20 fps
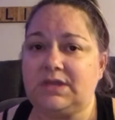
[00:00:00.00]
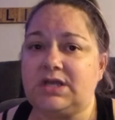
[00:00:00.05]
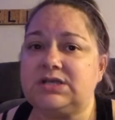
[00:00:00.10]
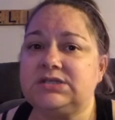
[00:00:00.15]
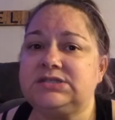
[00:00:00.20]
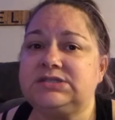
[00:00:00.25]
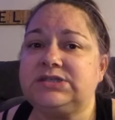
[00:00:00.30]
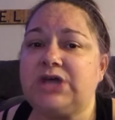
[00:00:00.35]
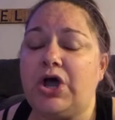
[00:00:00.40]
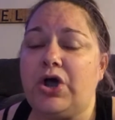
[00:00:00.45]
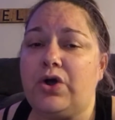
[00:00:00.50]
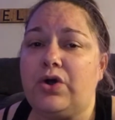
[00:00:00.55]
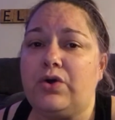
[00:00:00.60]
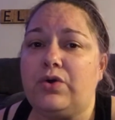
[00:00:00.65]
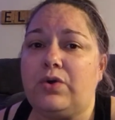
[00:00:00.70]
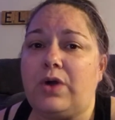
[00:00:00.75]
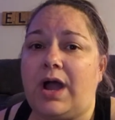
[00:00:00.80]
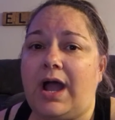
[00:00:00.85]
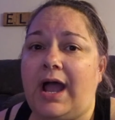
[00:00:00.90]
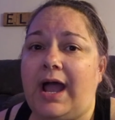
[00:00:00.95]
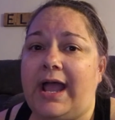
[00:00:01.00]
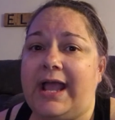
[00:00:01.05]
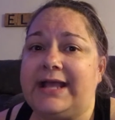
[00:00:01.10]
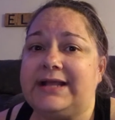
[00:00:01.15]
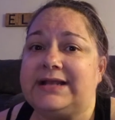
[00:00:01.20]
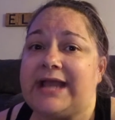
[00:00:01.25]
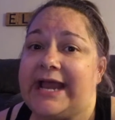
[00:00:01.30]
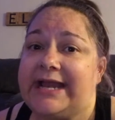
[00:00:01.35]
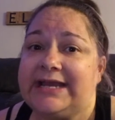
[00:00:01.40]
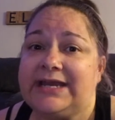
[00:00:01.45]
So I
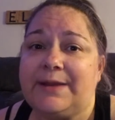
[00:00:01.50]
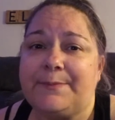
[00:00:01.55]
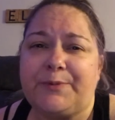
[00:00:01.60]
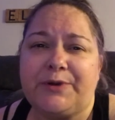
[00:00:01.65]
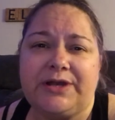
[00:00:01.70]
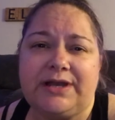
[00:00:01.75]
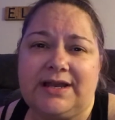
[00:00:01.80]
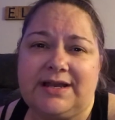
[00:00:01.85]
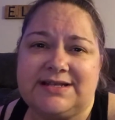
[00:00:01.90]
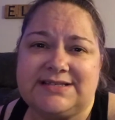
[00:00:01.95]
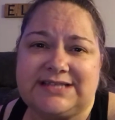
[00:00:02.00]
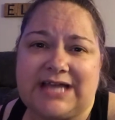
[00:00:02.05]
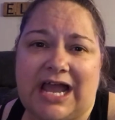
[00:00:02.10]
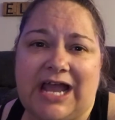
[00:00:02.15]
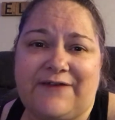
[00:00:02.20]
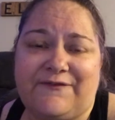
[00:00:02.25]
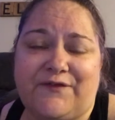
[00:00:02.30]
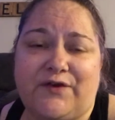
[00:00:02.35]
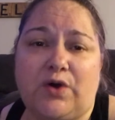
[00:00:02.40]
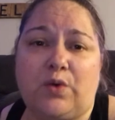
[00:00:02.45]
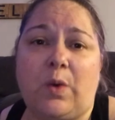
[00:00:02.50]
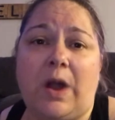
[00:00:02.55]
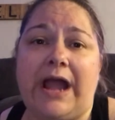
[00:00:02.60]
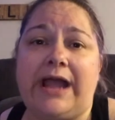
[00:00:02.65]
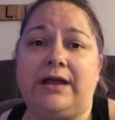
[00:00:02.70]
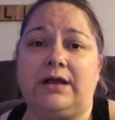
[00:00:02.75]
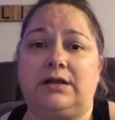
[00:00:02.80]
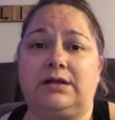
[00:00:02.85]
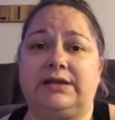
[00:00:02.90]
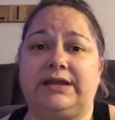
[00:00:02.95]
ended up putting it aside for a
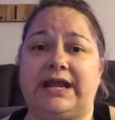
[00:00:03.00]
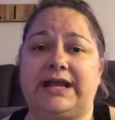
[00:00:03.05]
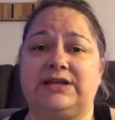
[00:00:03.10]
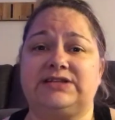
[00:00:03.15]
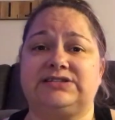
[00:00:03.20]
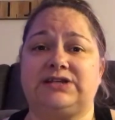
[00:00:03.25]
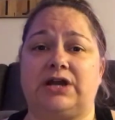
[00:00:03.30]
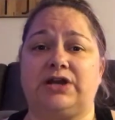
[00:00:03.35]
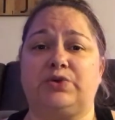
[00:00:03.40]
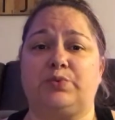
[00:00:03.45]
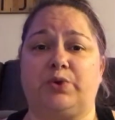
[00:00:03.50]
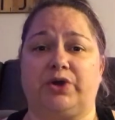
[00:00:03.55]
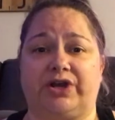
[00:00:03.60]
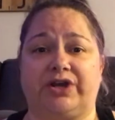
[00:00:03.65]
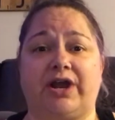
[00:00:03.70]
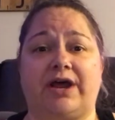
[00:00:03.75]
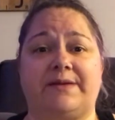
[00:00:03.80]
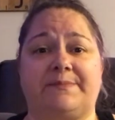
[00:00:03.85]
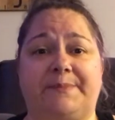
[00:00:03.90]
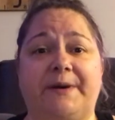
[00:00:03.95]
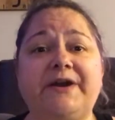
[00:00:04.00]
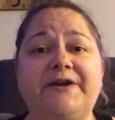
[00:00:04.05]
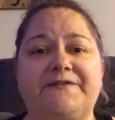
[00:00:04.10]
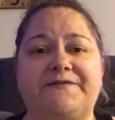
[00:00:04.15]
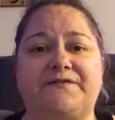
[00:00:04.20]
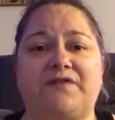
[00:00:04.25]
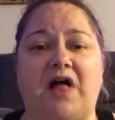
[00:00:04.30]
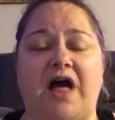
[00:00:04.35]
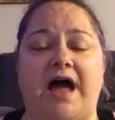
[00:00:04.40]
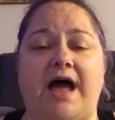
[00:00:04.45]
while, and I started working on a
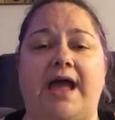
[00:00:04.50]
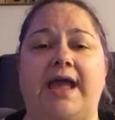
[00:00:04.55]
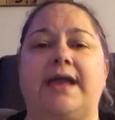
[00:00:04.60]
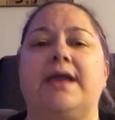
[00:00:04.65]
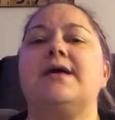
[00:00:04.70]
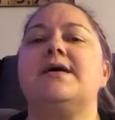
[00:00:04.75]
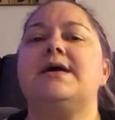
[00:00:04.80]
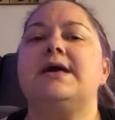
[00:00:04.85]
butterfly